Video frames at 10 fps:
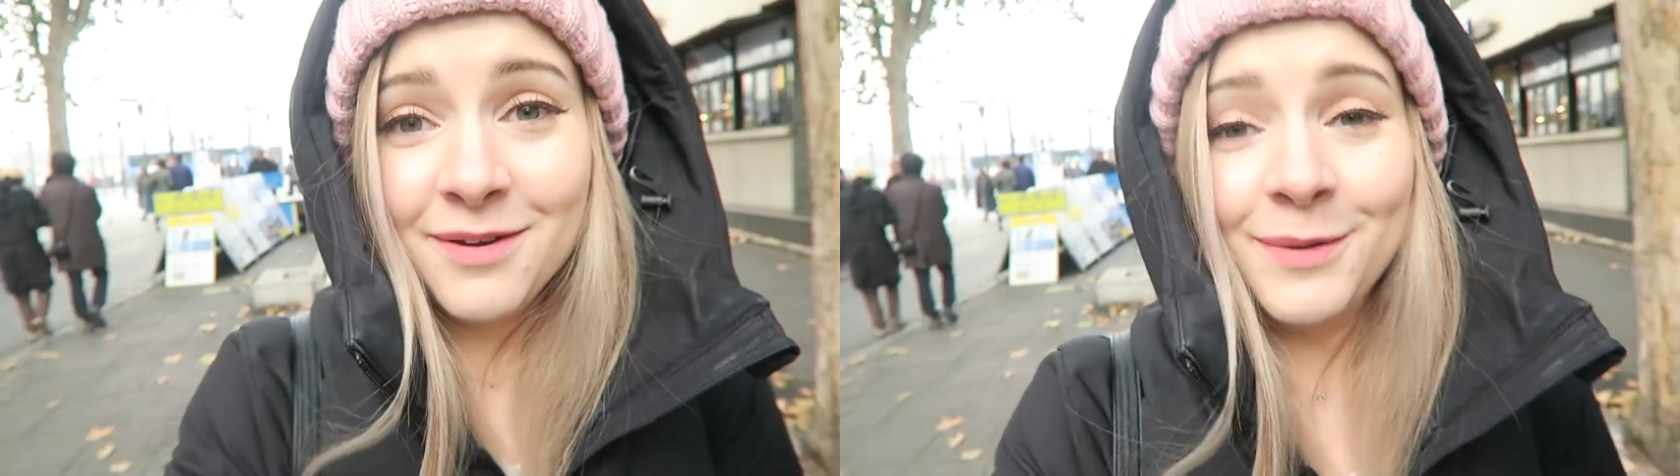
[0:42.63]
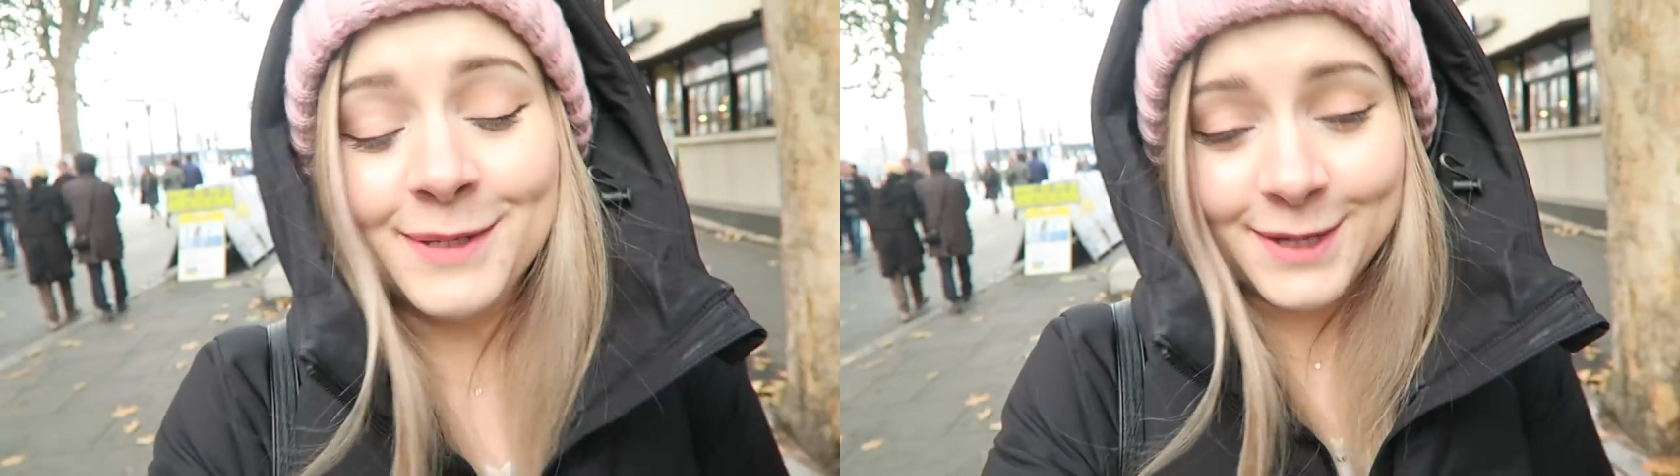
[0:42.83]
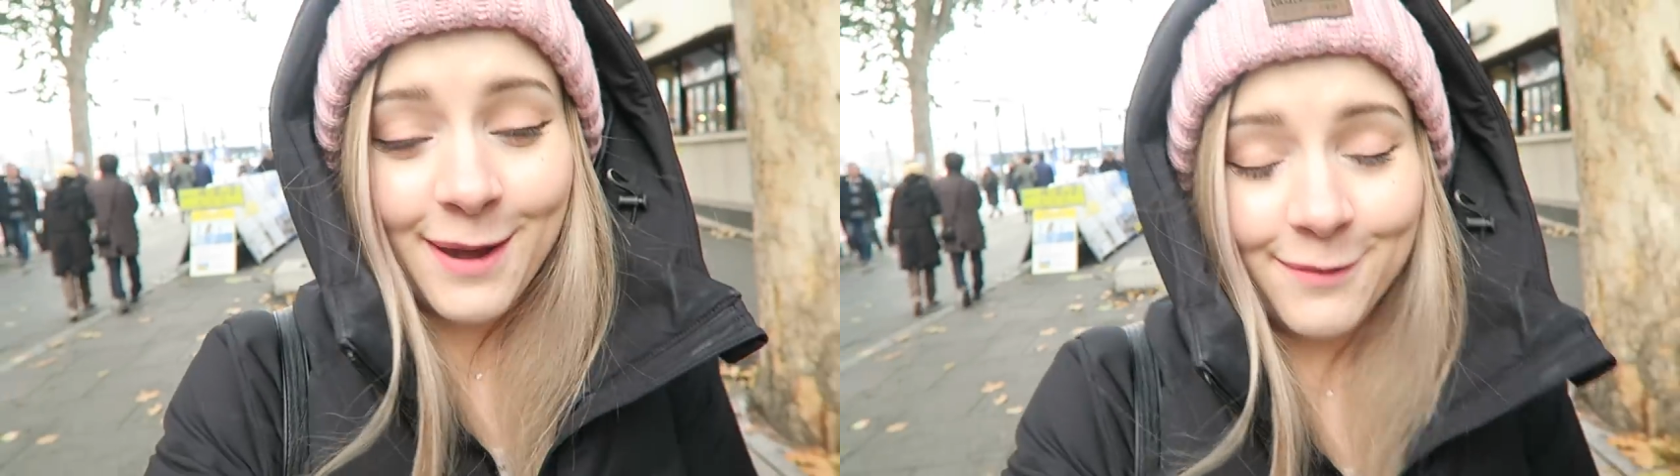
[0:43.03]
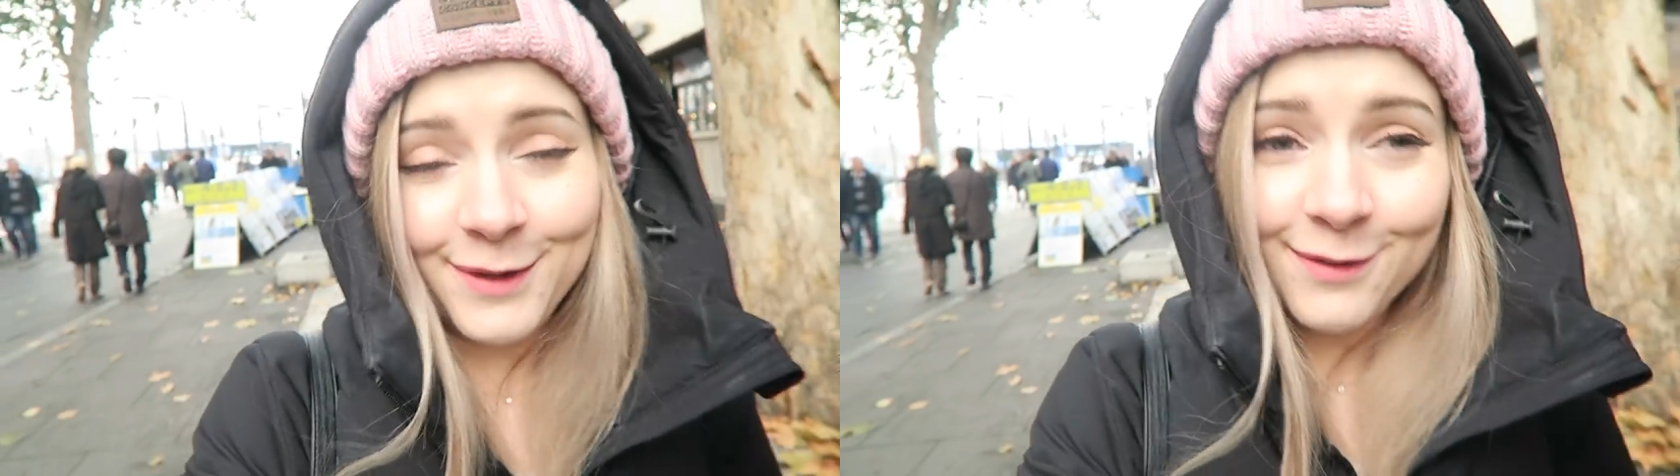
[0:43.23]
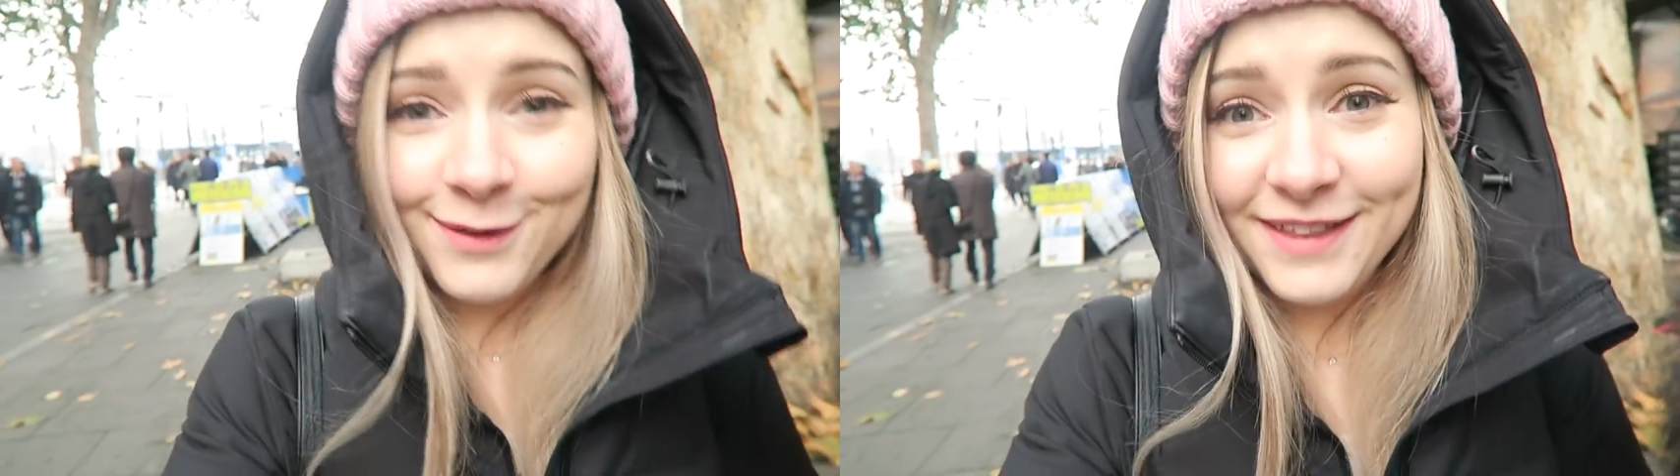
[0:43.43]
which I
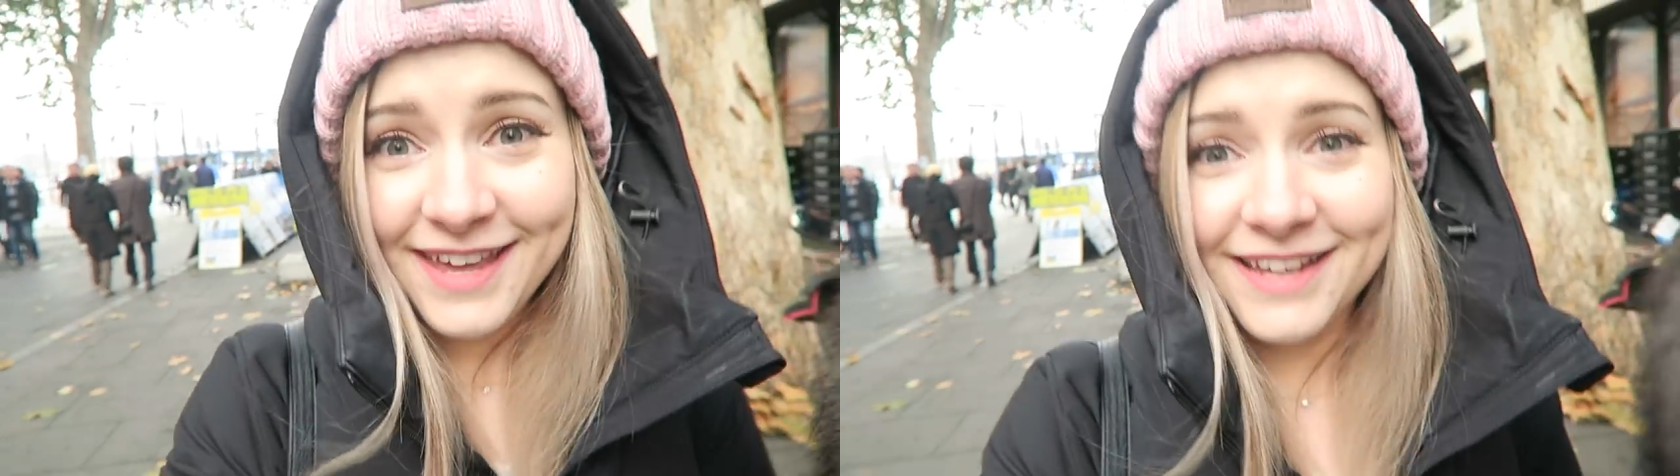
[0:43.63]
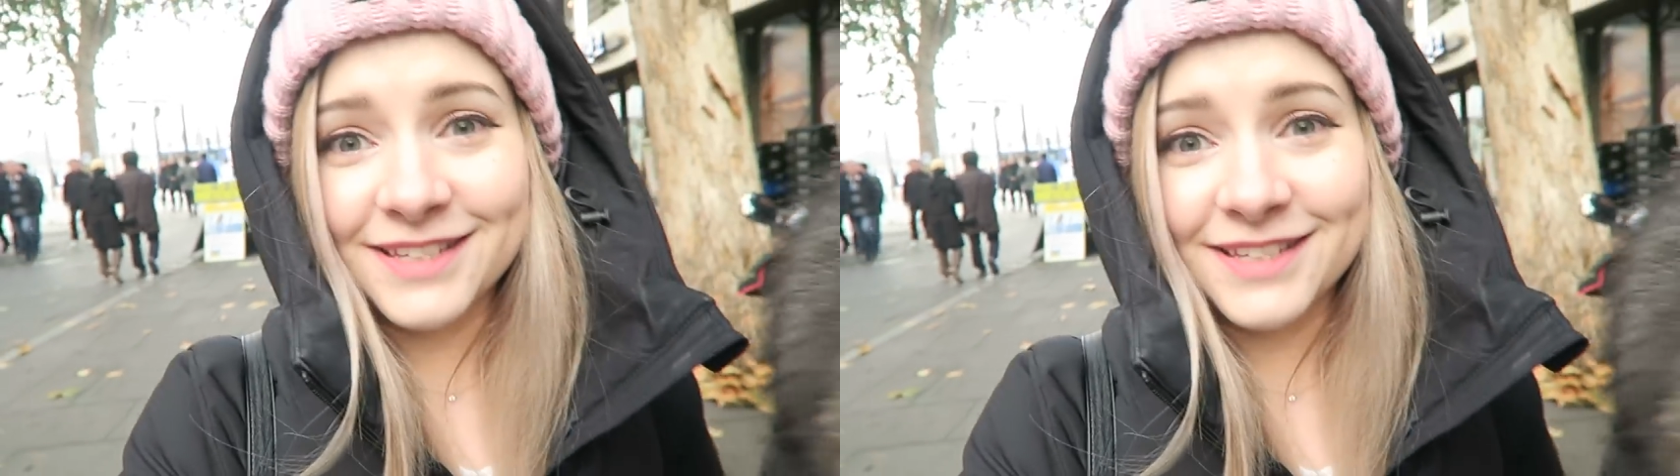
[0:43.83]
really, really like.